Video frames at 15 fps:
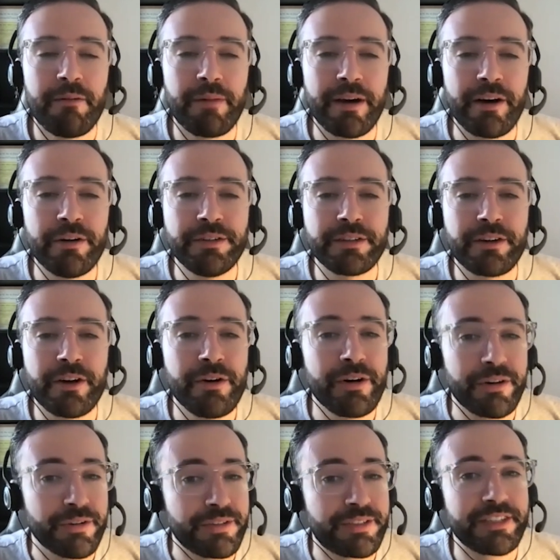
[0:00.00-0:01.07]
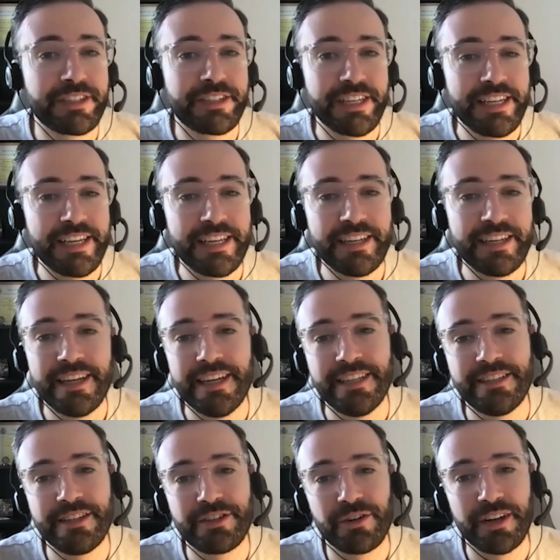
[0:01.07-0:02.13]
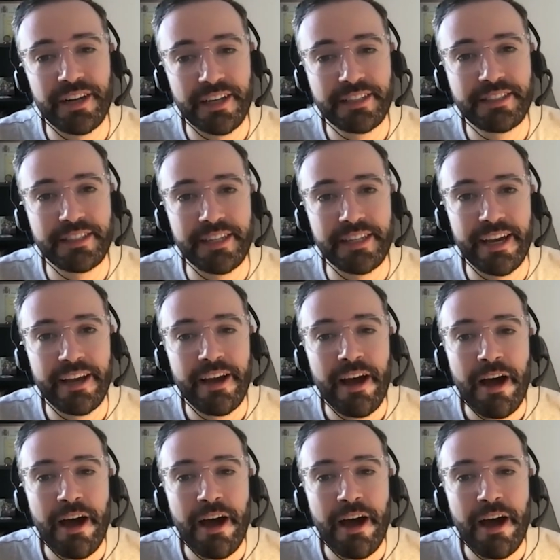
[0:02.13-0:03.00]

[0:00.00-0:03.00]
My co-host, Shaheen, isn't joining us today,